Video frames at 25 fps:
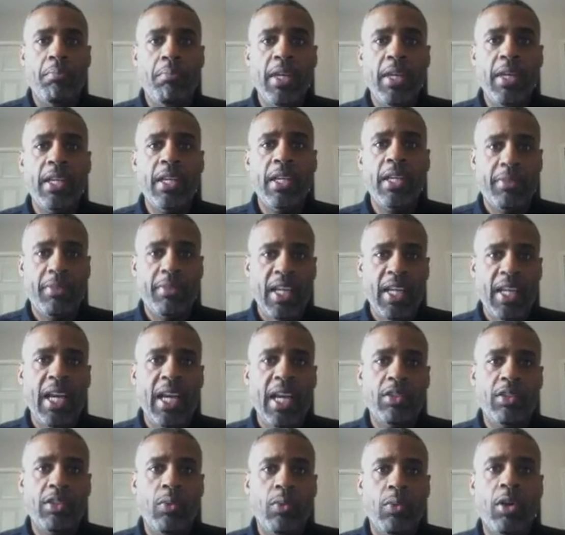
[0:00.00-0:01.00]

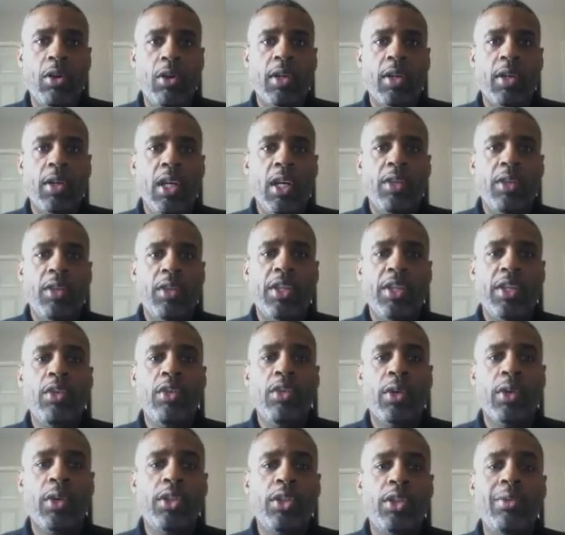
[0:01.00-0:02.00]
medium-sized work, then
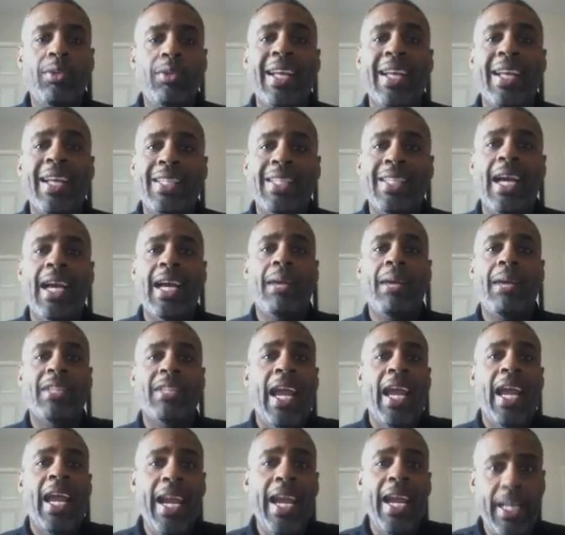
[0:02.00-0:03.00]
you want to do that
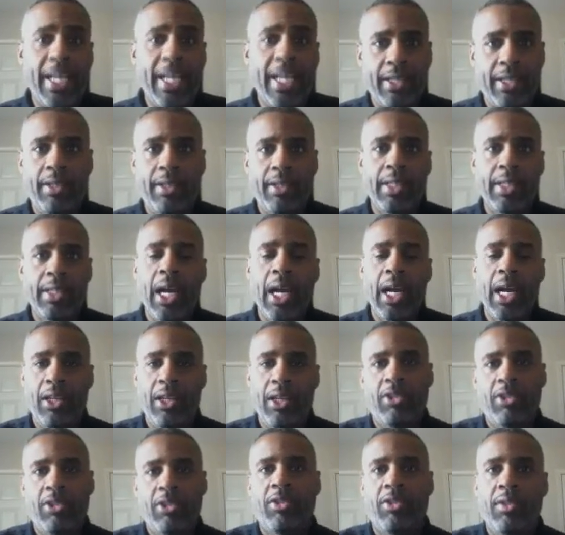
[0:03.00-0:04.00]
times $8.
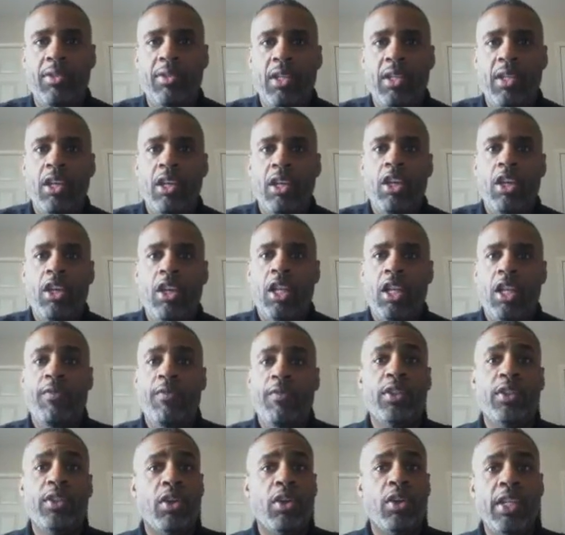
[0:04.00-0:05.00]

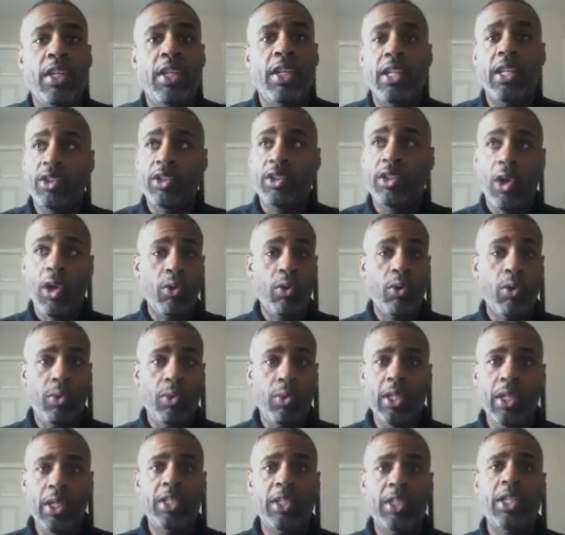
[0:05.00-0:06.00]
If it's going to need a total
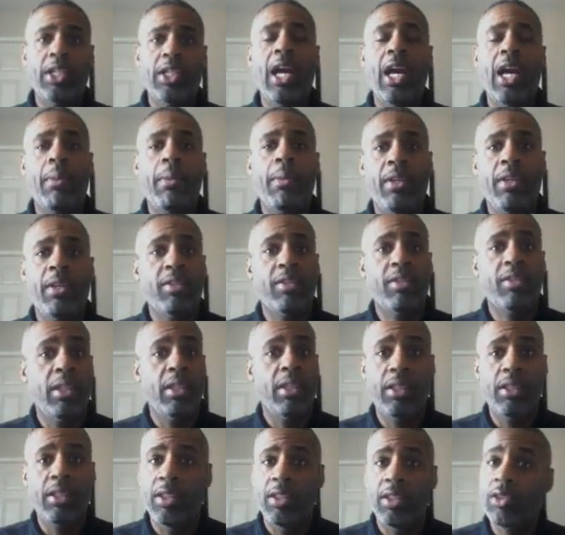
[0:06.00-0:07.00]
gut job, and they say,
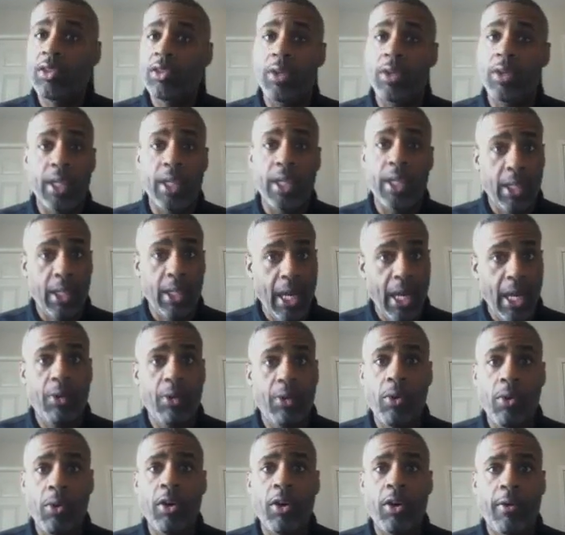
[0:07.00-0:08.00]
listen, it's going to need a lot
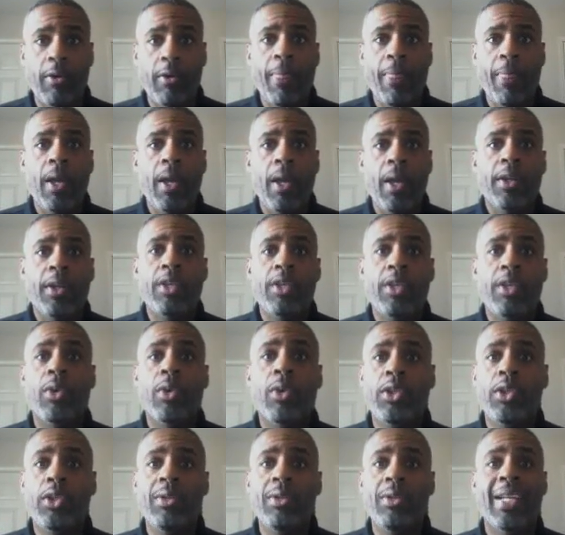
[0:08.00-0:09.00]
of work, then you
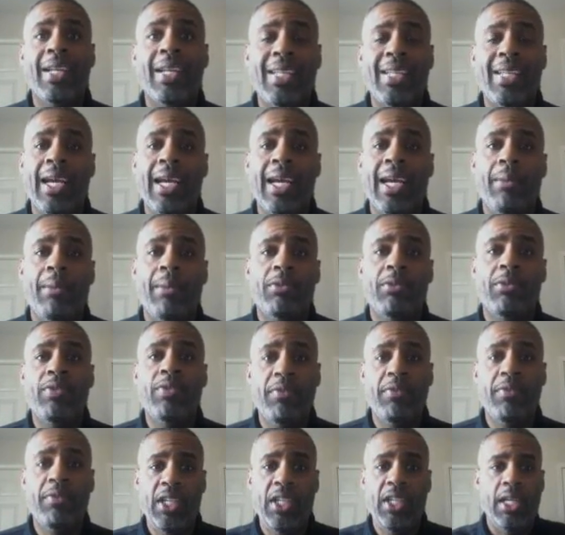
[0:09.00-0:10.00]
want to do that times
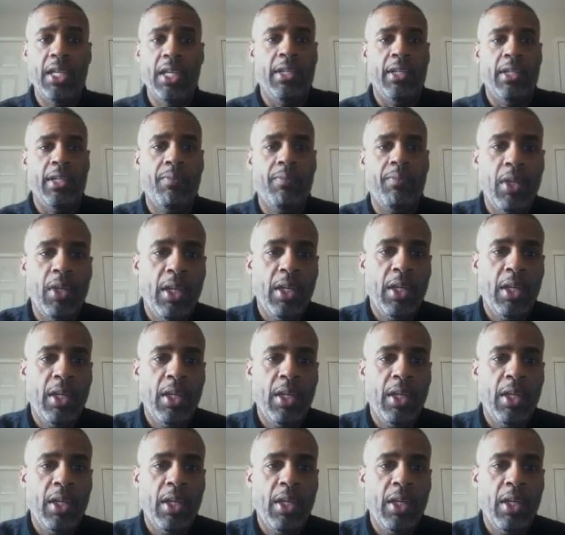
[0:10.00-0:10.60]
15.